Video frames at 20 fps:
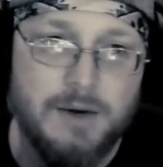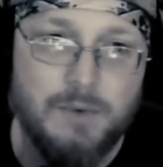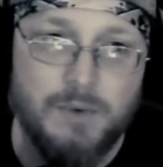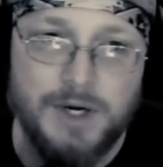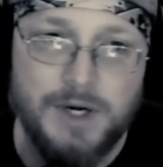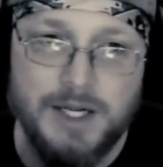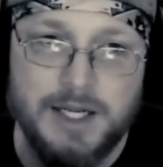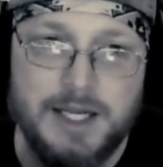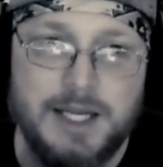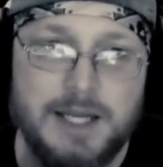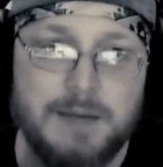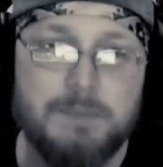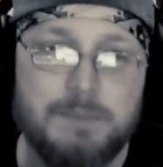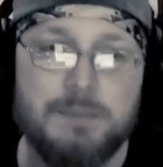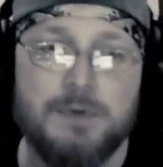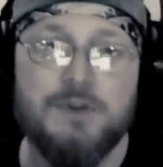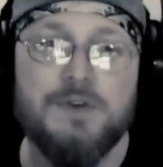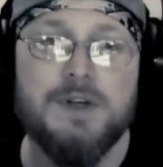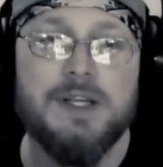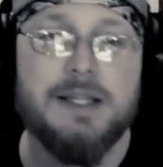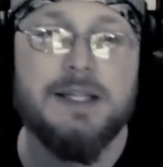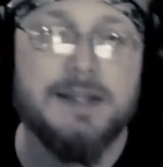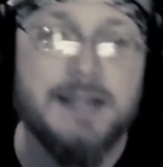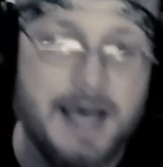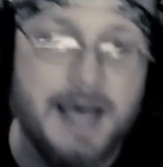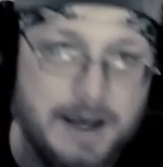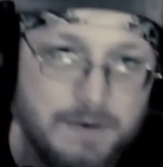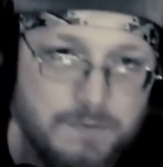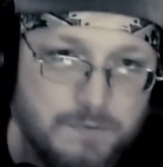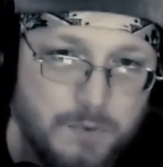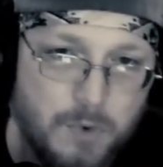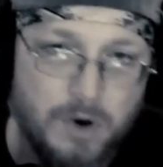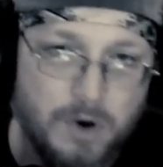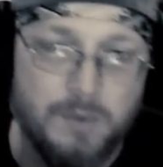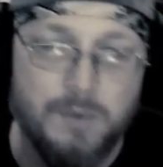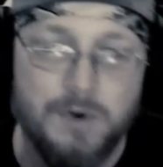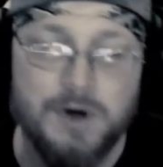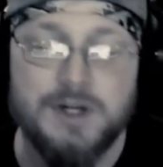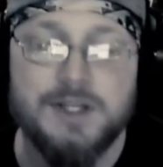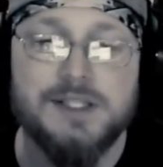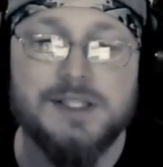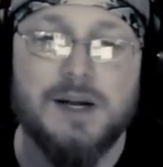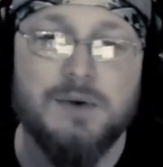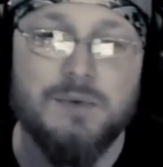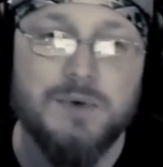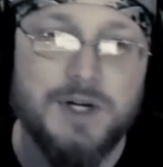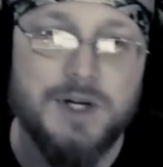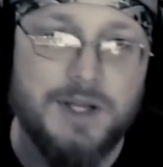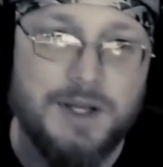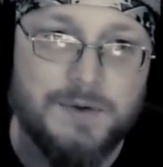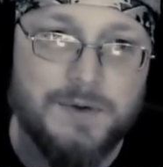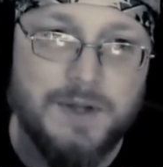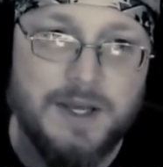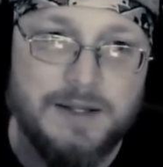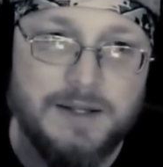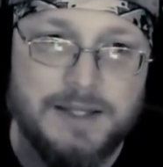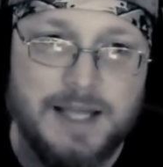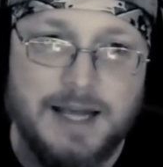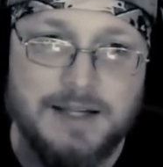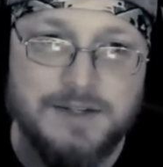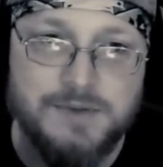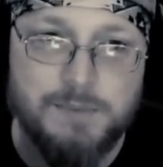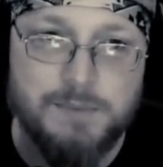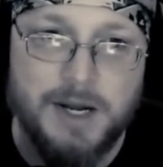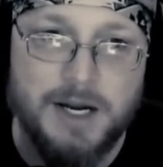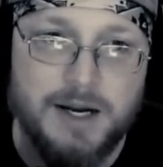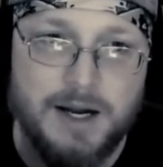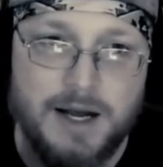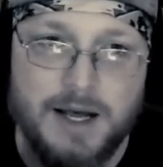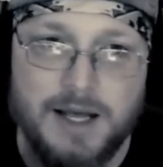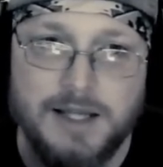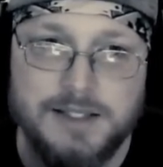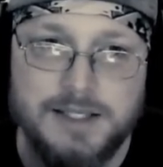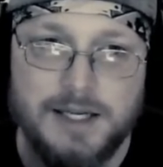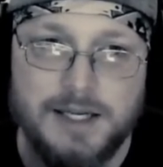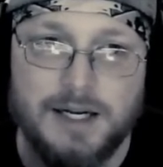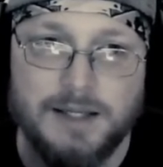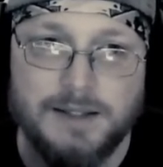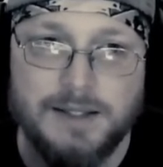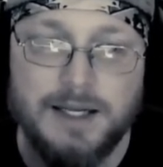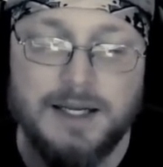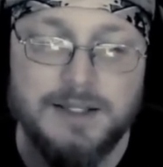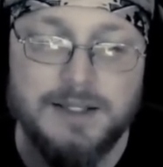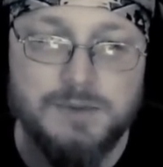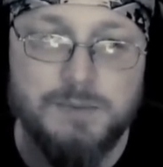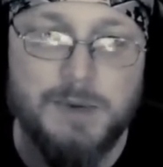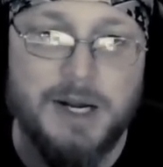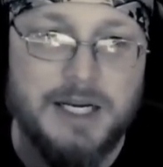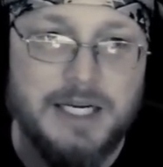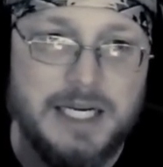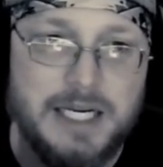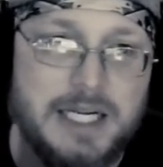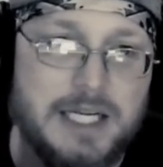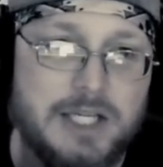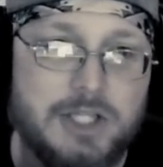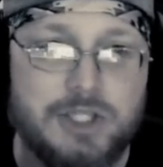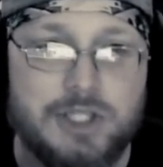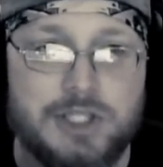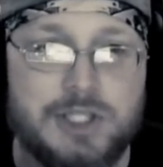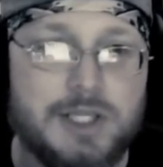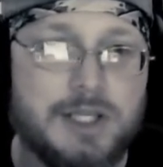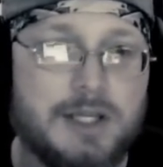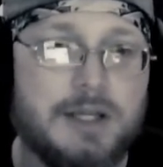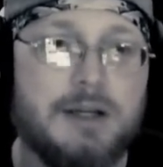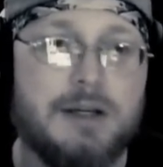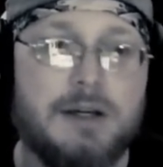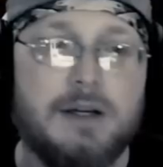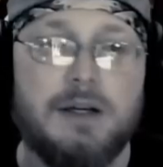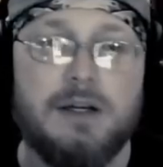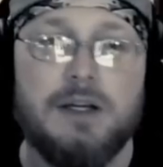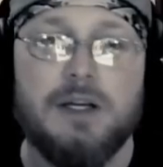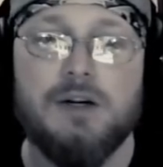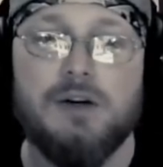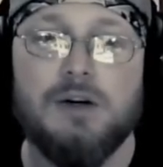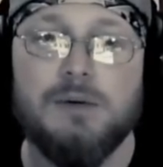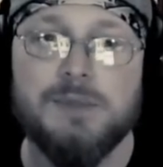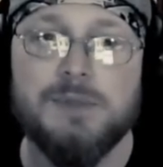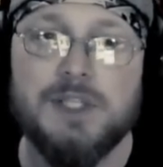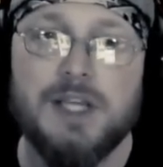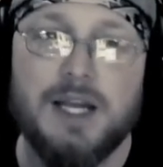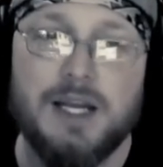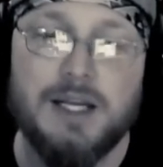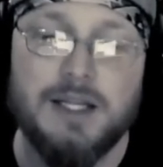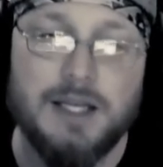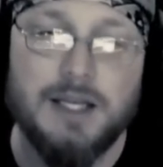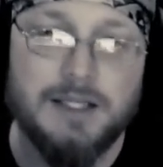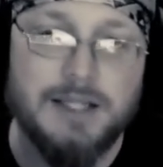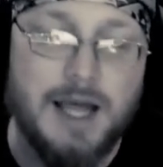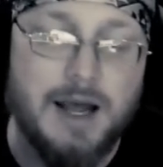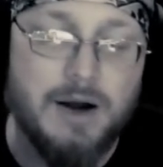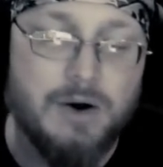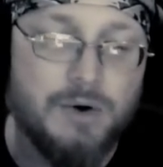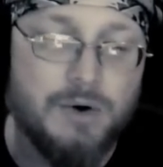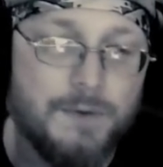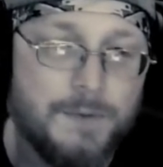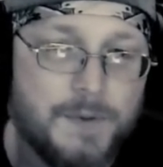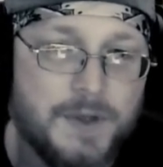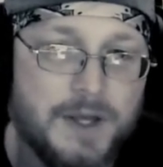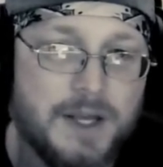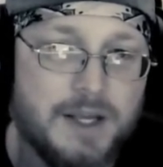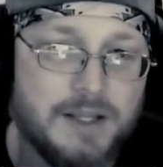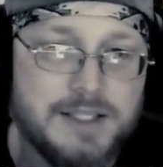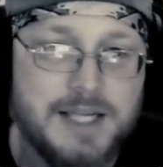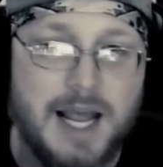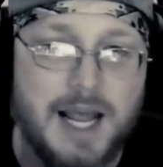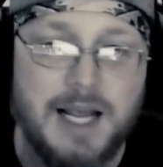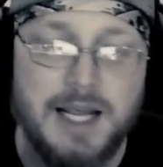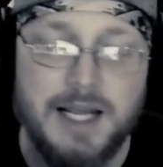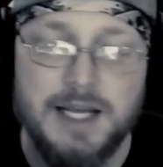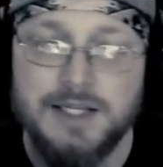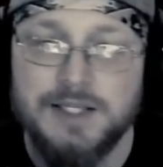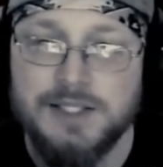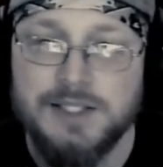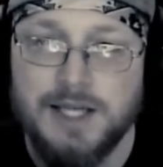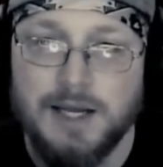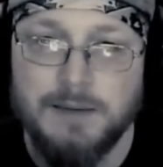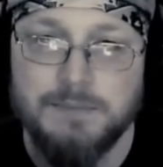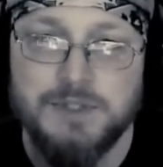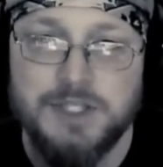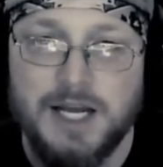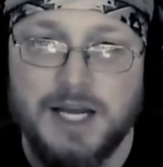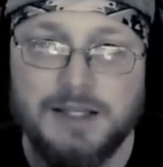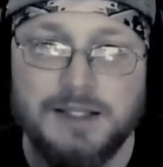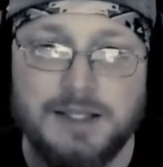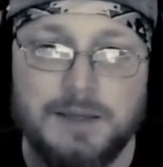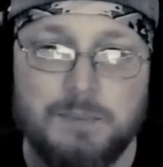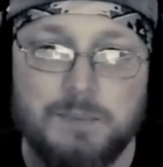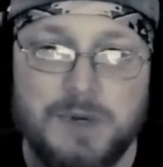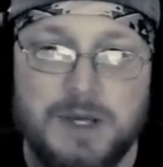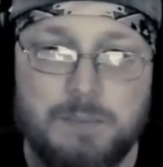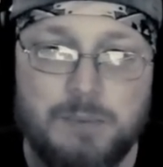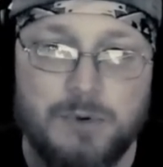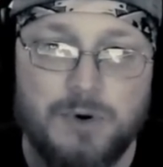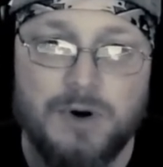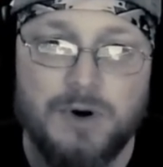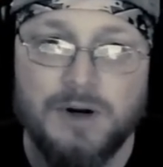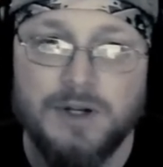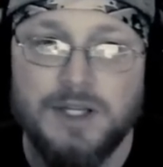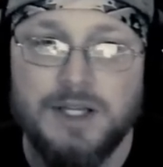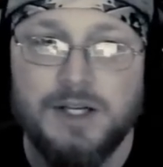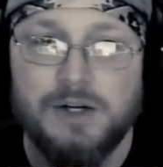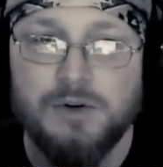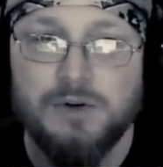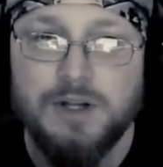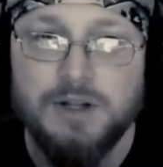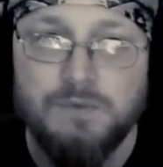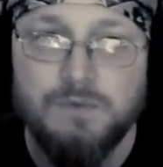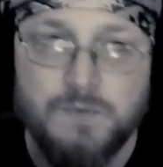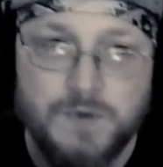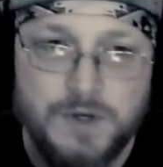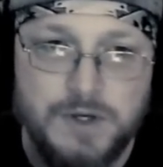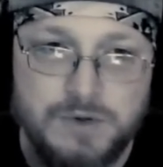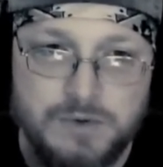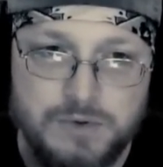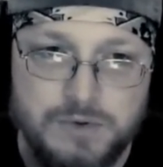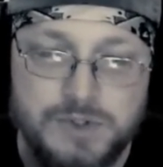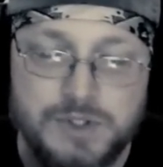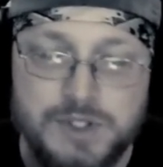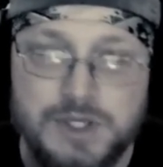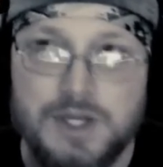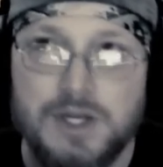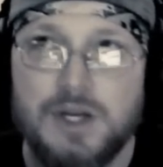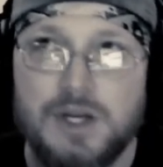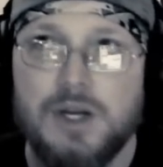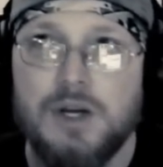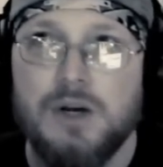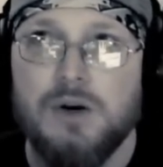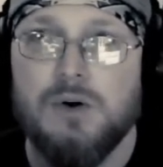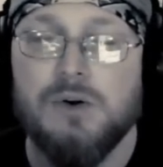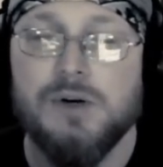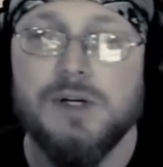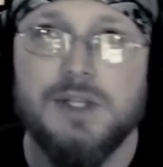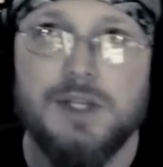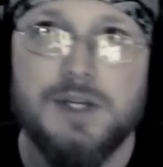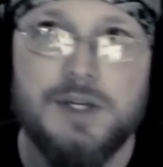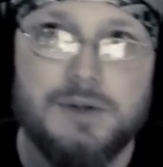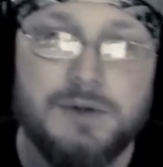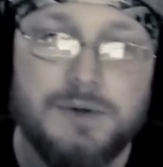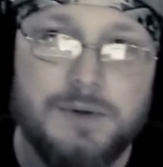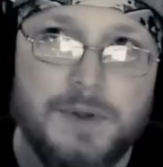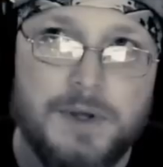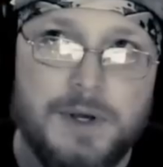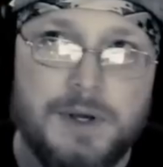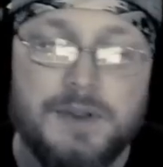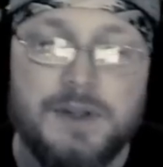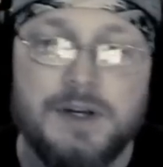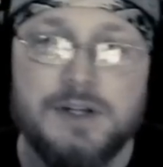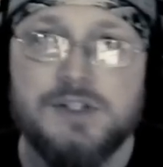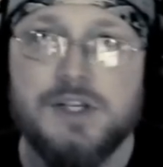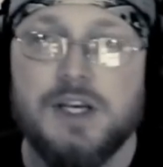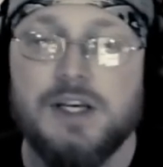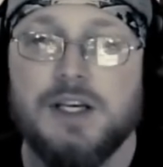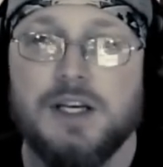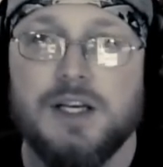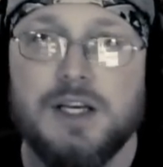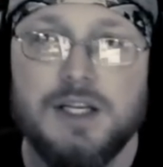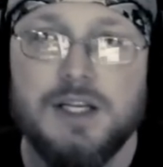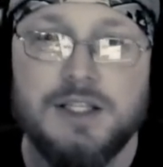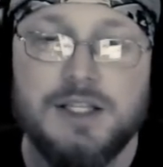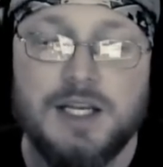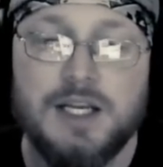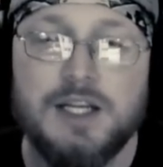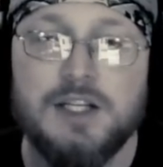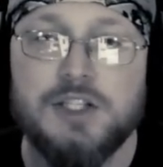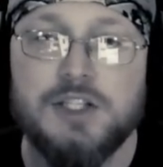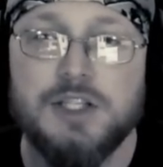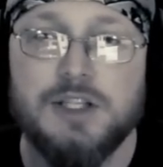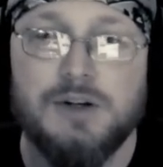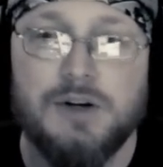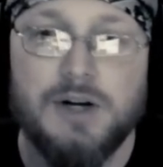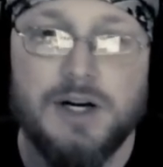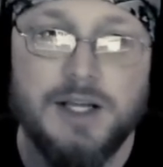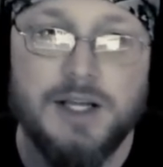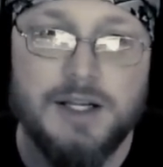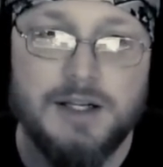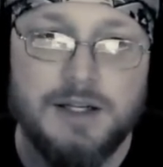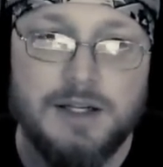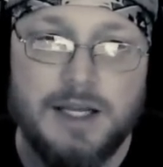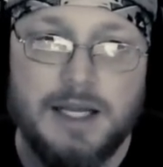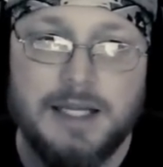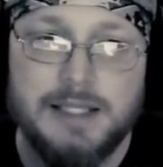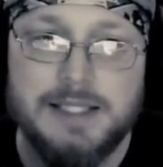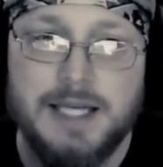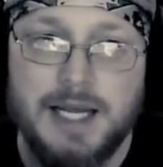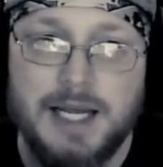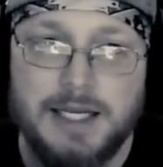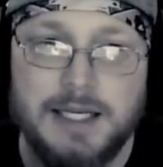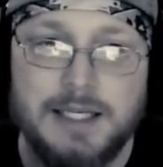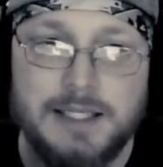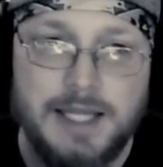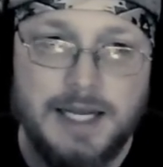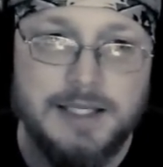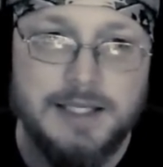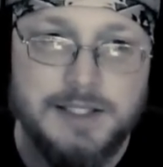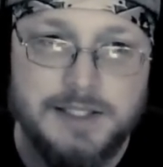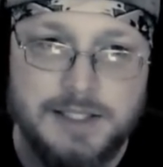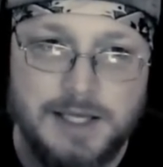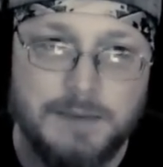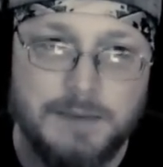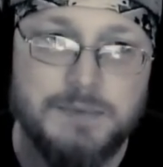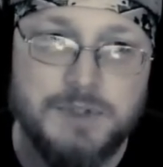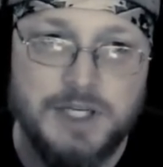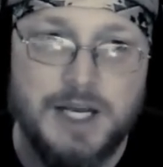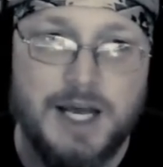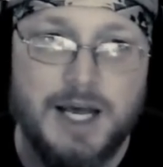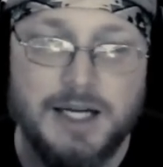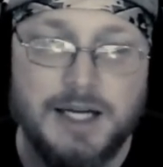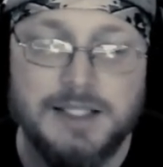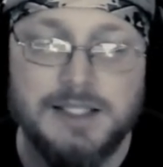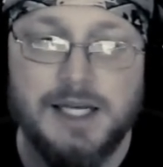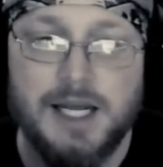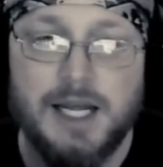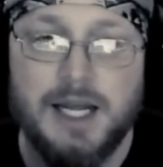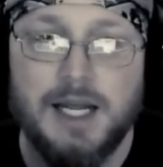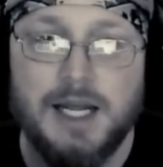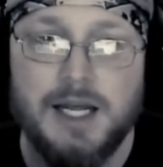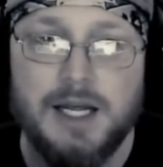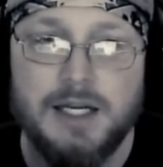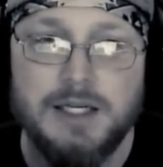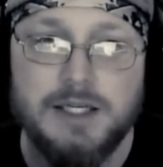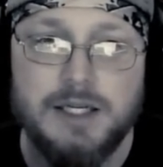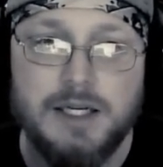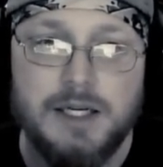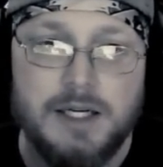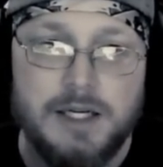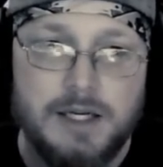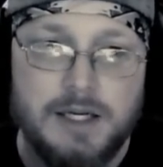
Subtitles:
I want to keep moving that forward because I really think that's my content. I think it's my niche. You know what I'm saying? Like that whole thing. Taking a subject that people are a little confused or there's like a contention on it, and taking that subject and